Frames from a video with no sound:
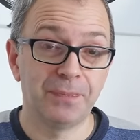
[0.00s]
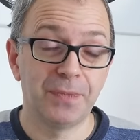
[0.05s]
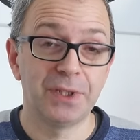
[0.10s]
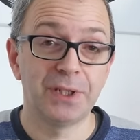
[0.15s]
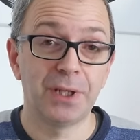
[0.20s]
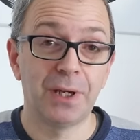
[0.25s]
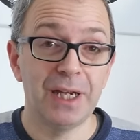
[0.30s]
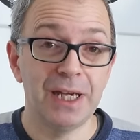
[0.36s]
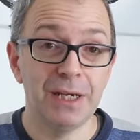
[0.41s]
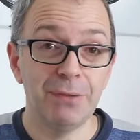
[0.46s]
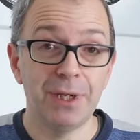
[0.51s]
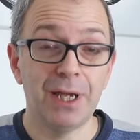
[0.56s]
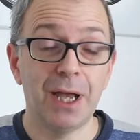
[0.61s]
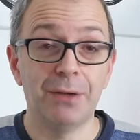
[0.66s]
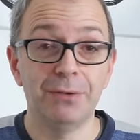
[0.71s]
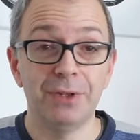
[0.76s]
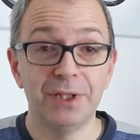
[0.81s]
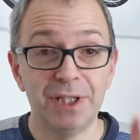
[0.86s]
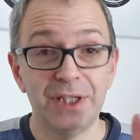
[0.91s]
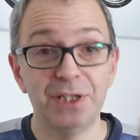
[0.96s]
So here we
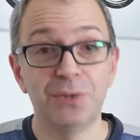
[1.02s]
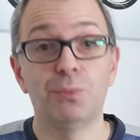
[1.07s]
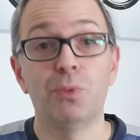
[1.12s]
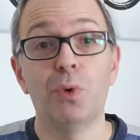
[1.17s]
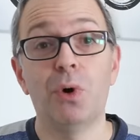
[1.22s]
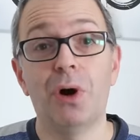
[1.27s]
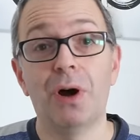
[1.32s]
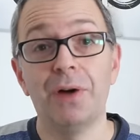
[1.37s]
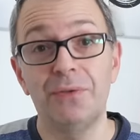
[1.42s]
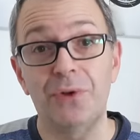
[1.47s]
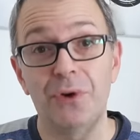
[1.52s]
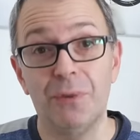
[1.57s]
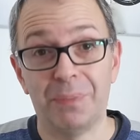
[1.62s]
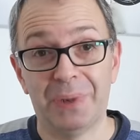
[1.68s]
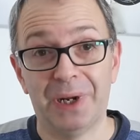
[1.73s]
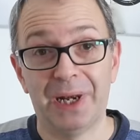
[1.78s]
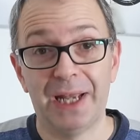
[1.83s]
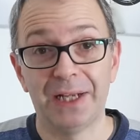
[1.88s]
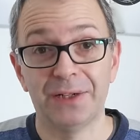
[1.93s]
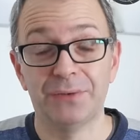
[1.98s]
go, this is what I've got
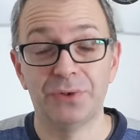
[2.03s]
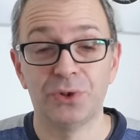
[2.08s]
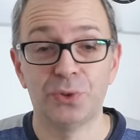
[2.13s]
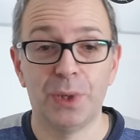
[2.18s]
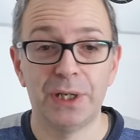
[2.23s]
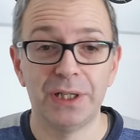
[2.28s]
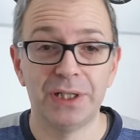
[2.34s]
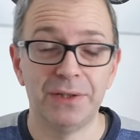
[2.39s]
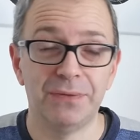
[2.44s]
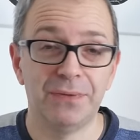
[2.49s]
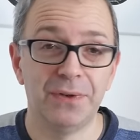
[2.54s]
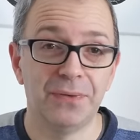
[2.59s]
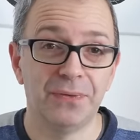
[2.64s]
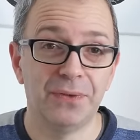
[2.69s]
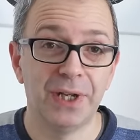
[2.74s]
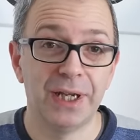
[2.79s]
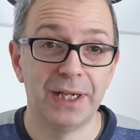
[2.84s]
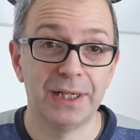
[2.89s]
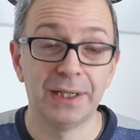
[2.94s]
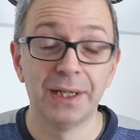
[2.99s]
planned for
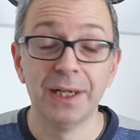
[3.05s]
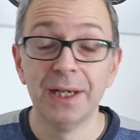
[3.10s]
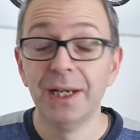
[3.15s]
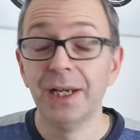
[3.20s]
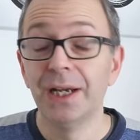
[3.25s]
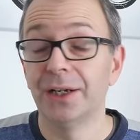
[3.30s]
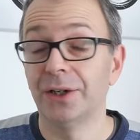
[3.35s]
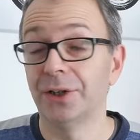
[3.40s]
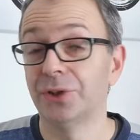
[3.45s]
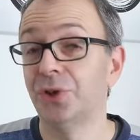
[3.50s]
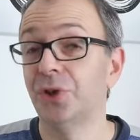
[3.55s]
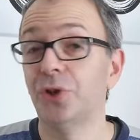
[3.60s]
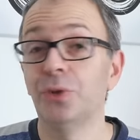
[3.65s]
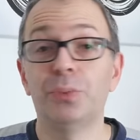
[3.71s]
2015, and I do